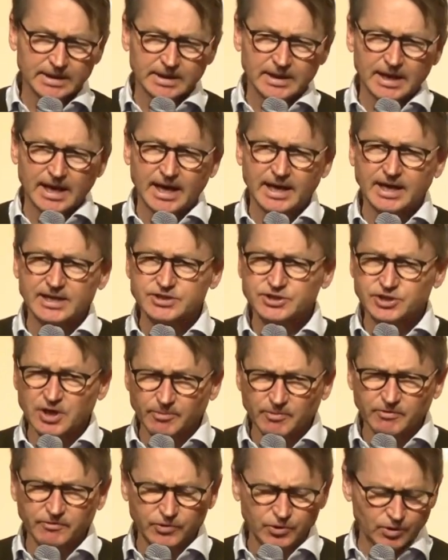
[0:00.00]
And as some
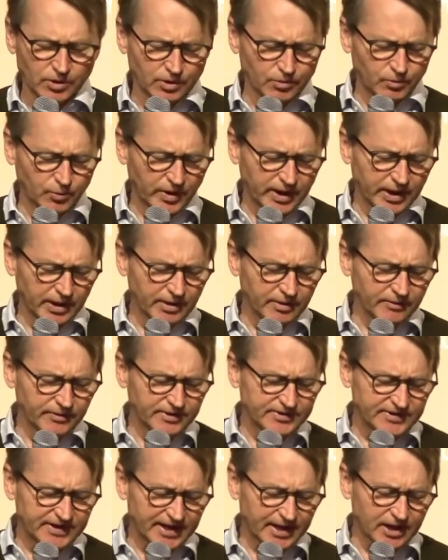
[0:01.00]
of you are aware, the
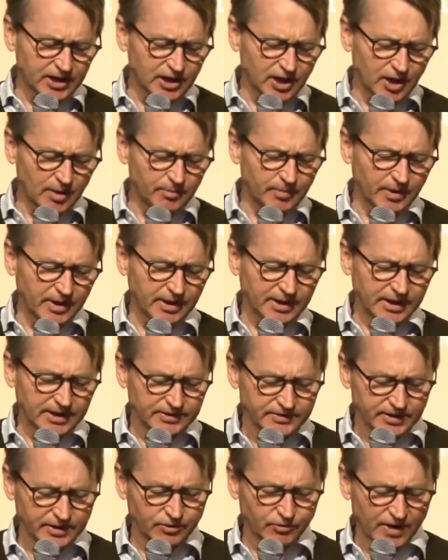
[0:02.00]
Sierra Club is
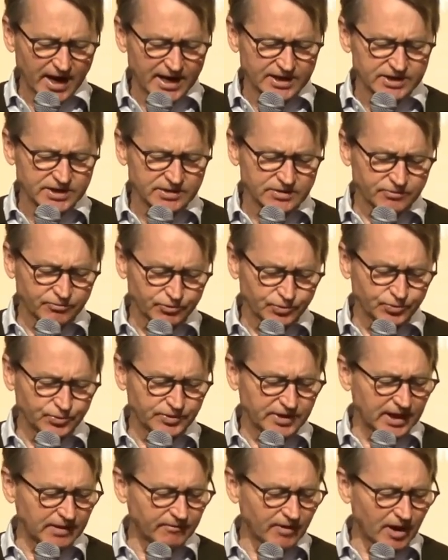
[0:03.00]
a grassroots
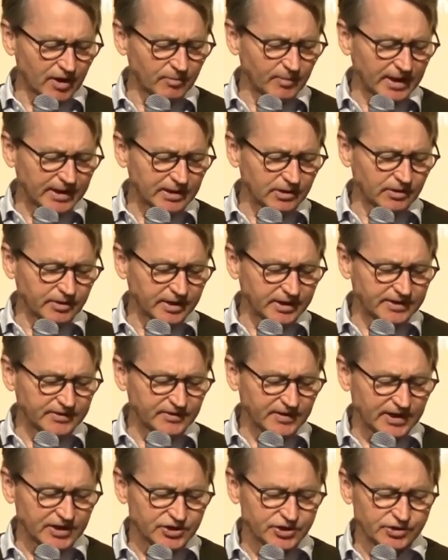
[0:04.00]
environmental
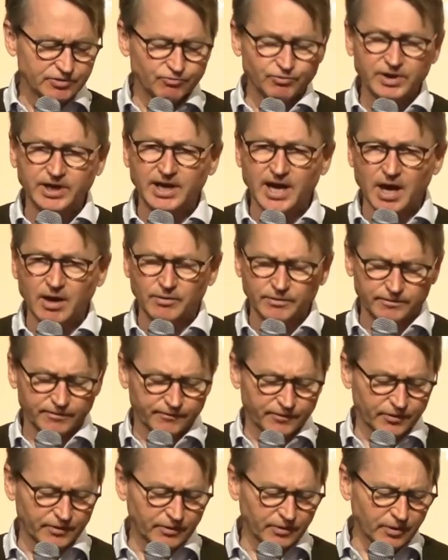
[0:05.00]
organization renowned
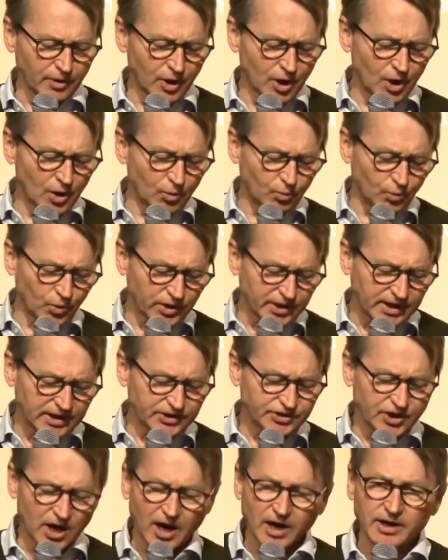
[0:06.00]
for working
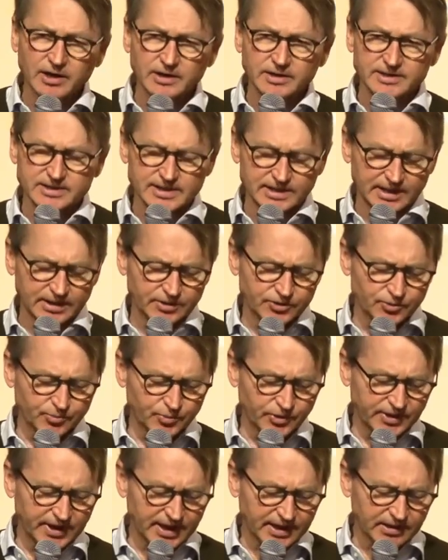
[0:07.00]
tirelessly to
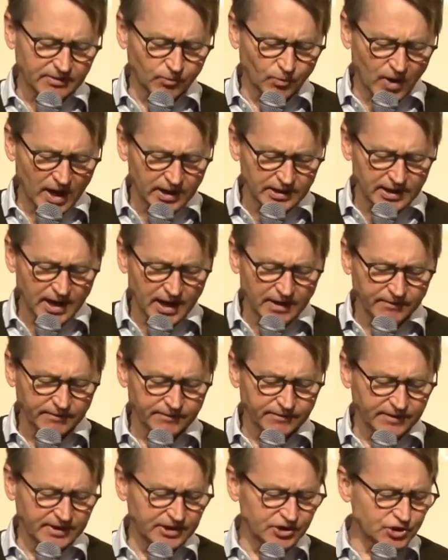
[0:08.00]
protect wildlife,
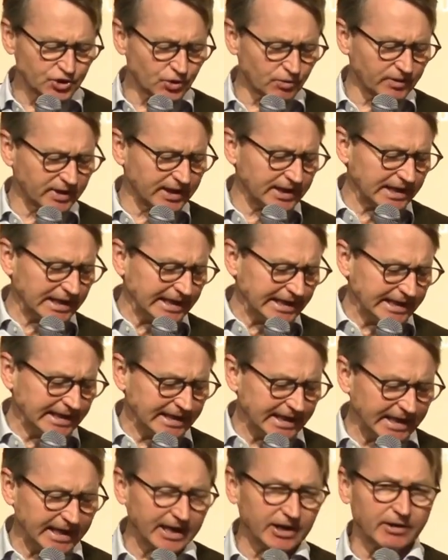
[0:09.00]
ensuring clean
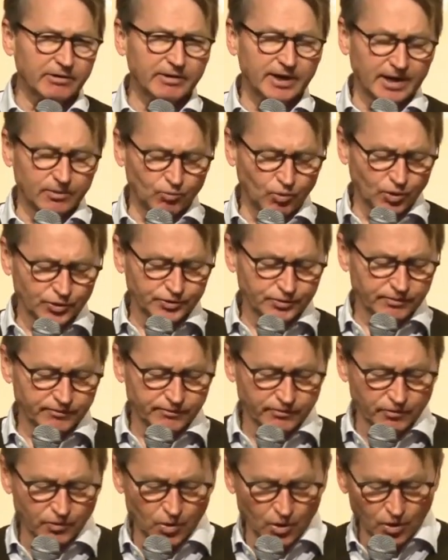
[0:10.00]
air and water
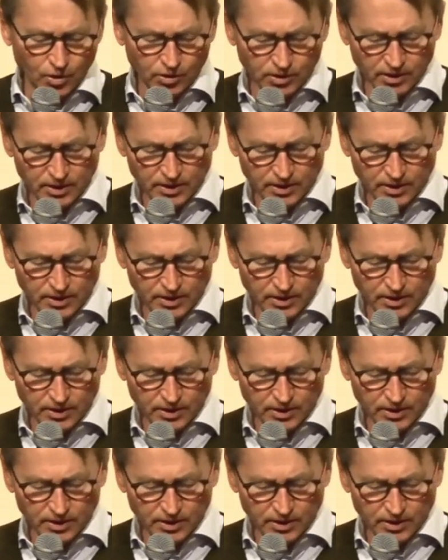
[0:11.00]
for all,